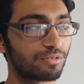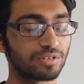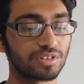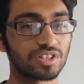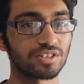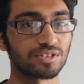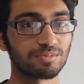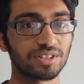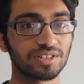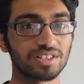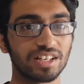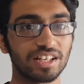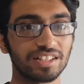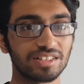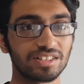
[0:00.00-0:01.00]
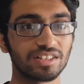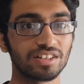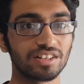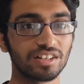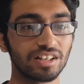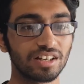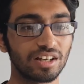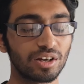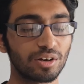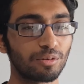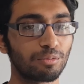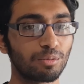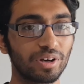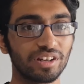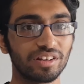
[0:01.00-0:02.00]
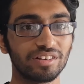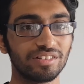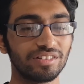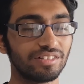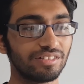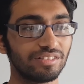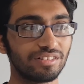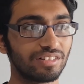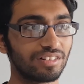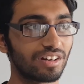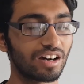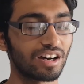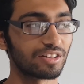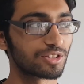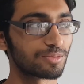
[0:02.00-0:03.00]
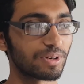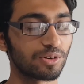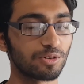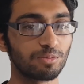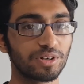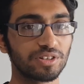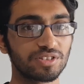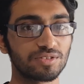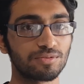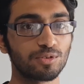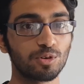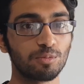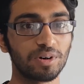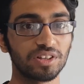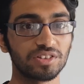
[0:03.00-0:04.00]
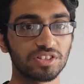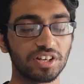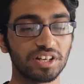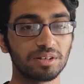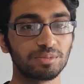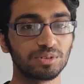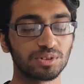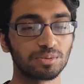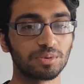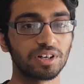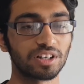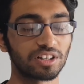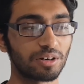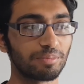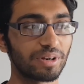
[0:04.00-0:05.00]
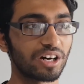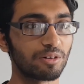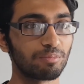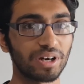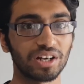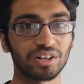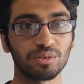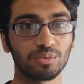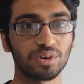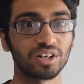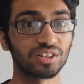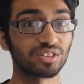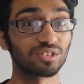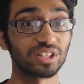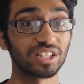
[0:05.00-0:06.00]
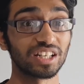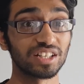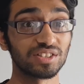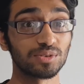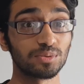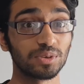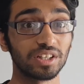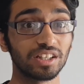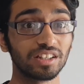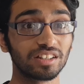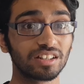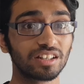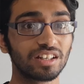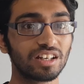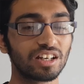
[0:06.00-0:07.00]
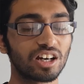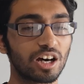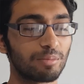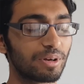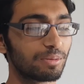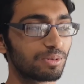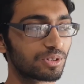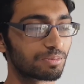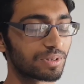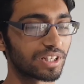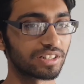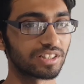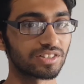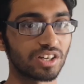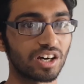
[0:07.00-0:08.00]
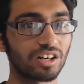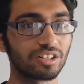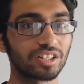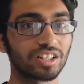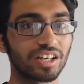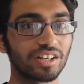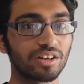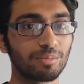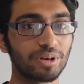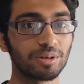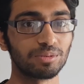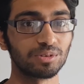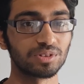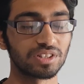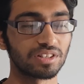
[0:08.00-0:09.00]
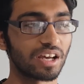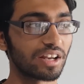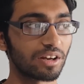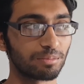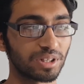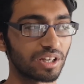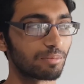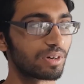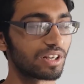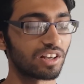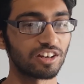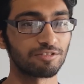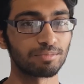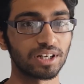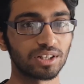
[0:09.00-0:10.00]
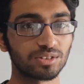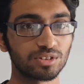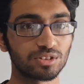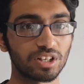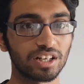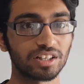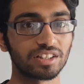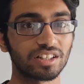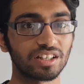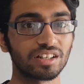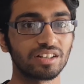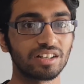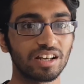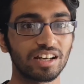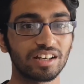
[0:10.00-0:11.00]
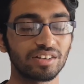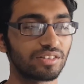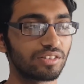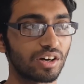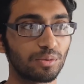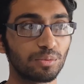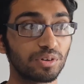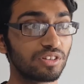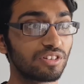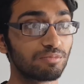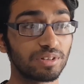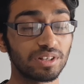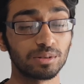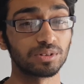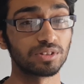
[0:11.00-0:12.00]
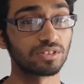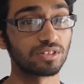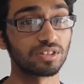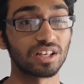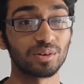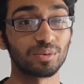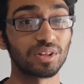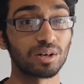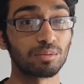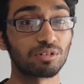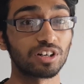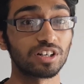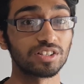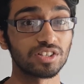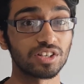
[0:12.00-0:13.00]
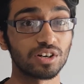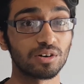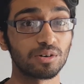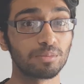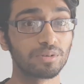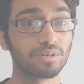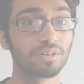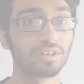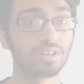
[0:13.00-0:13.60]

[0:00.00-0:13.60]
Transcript: 6 months later, when I spent almost 4 months unable to work, I'm now back at work 3 days a week. I'm able to play guitar again. And I'm getting my life back on track again. And I wouldn't have been able to do that without Brian's help.